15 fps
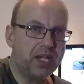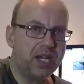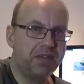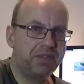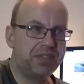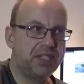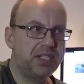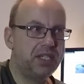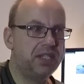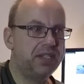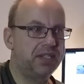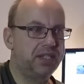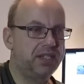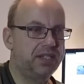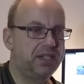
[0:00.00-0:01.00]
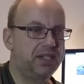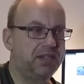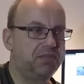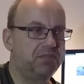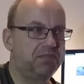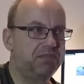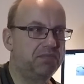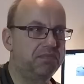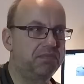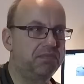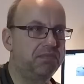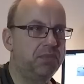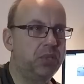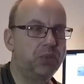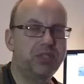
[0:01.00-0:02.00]
I've seen that
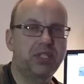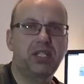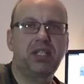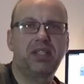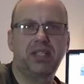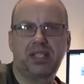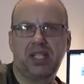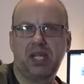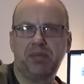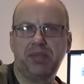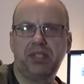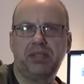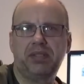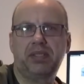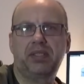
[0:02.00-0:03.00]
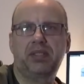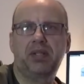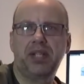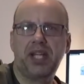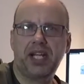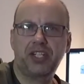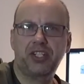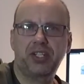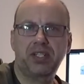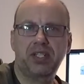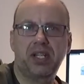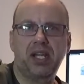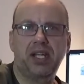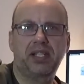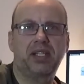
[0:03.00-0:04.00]
mostly the cable
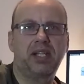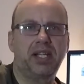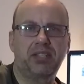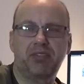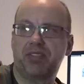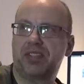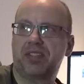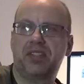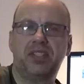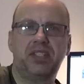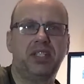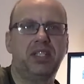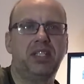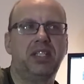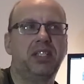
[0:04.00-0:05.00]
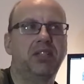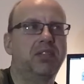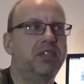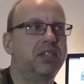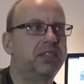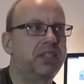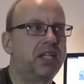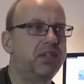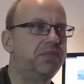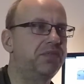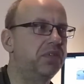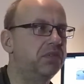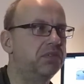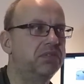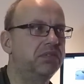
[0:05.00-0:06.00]
connections, like electricity or
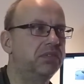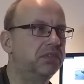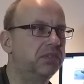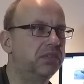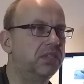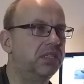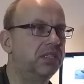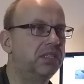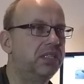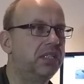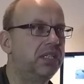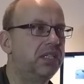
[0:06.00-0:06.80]
telephone or